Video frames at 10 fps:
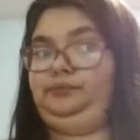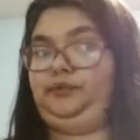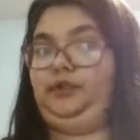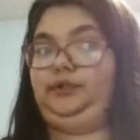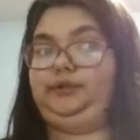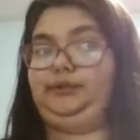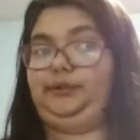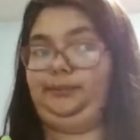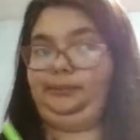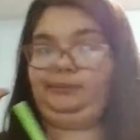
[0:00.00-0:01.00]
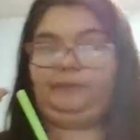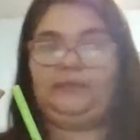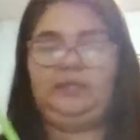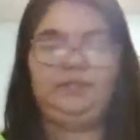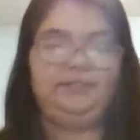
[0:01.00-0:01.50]
close it up.
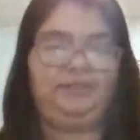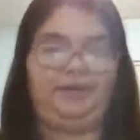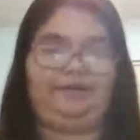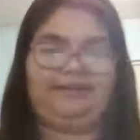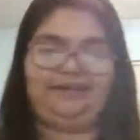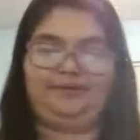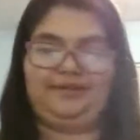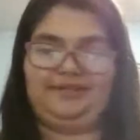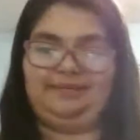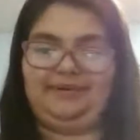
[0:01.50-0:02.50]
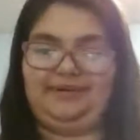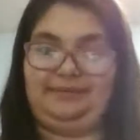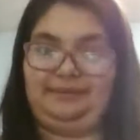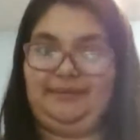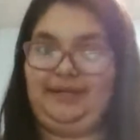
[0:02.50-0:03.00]
Sorry, I forgot the words, but
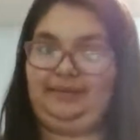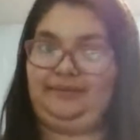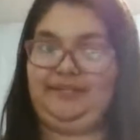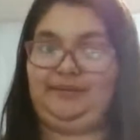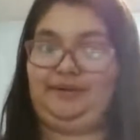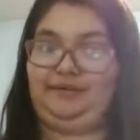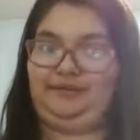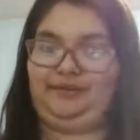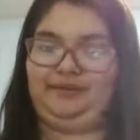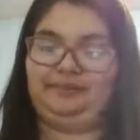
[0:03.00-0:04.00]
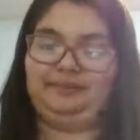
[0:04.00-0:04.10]
yeah, that's what I vote for.